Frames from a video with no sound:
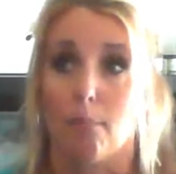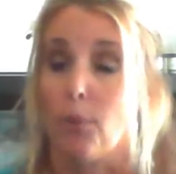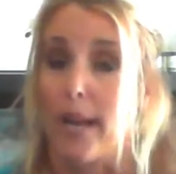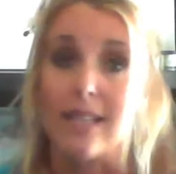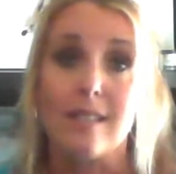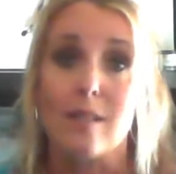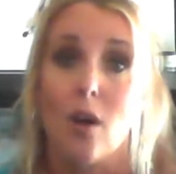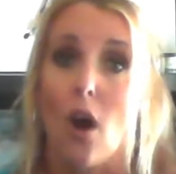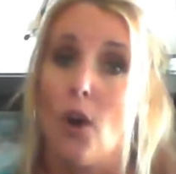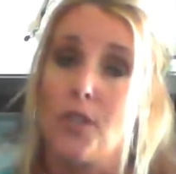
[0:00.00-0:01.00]
breads,
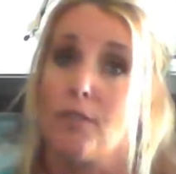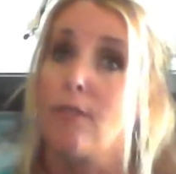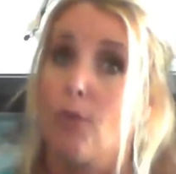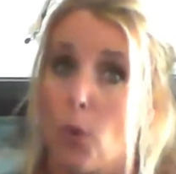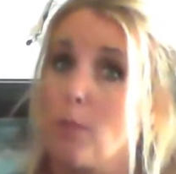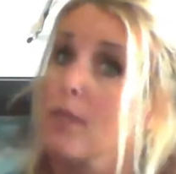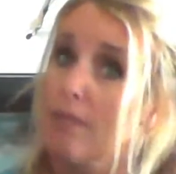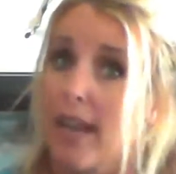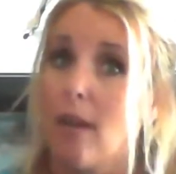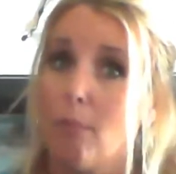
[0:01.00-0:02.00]
all different forms of
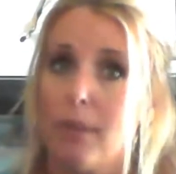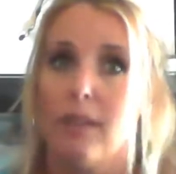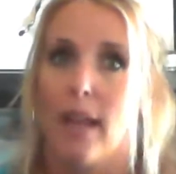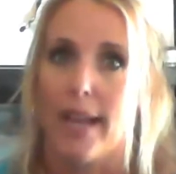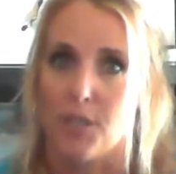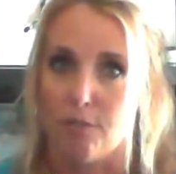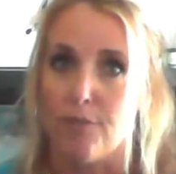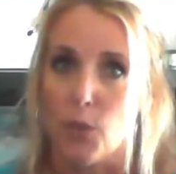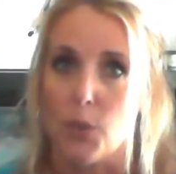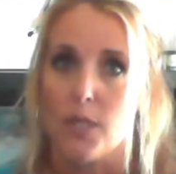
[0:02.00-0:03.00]
hemp as a
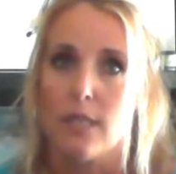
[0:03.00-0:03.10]
food.